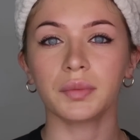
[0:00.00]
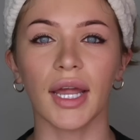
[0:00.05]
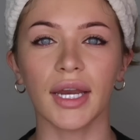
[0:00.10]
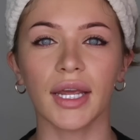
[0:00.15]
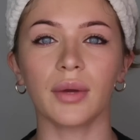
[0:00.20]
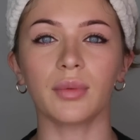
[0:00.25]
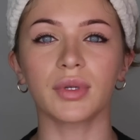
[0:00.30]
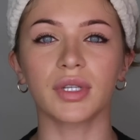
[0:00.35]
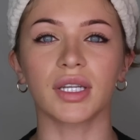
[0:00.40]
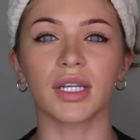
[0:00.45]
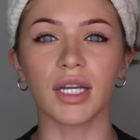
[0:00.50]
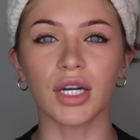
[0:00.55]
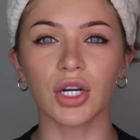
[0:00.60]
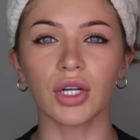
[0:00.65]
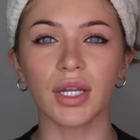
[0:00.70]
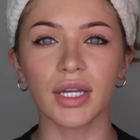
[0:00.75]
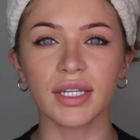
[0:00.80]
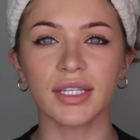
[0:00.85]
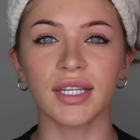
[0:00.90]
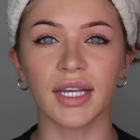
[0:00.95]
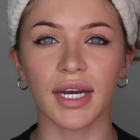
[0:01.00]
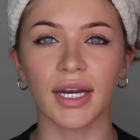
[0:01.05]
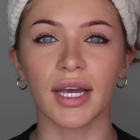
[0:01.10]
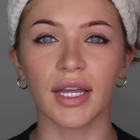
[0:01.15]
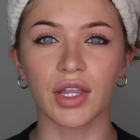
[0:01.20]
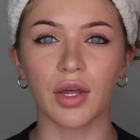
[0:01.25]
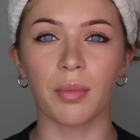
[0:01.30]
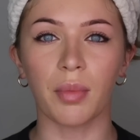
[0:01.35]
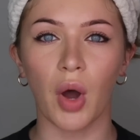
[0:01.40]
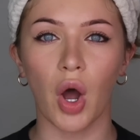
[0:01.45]
and he was literally sitting
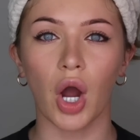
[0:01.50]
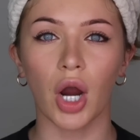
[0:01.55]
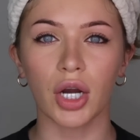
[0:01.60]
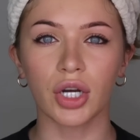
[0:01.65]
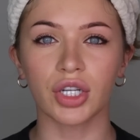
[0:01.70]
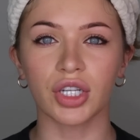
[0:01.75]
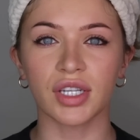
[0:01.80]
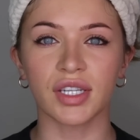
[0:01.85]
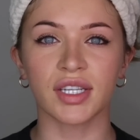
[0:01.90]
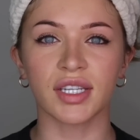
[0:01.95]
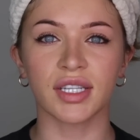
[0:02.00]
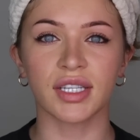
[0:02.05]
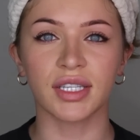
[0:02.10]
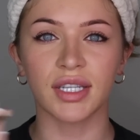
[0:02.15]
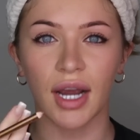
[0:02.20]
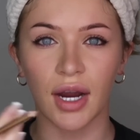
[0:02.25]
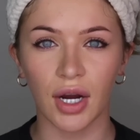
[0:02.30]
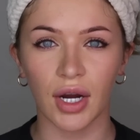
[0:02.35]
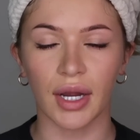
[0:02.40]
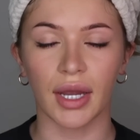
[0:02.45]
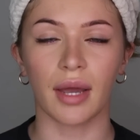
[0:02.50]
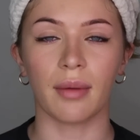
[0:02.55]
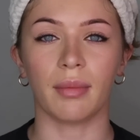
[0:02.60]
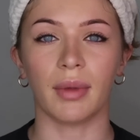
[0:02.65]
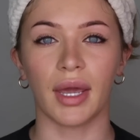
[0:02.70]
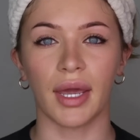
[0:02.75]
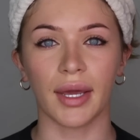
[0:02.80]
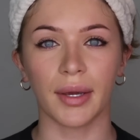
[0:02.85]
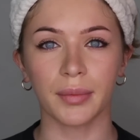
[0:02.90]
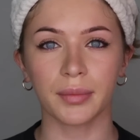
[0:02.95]
at the bar just staring at
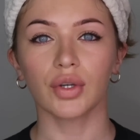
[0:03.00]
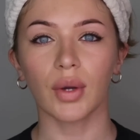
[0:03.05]
me.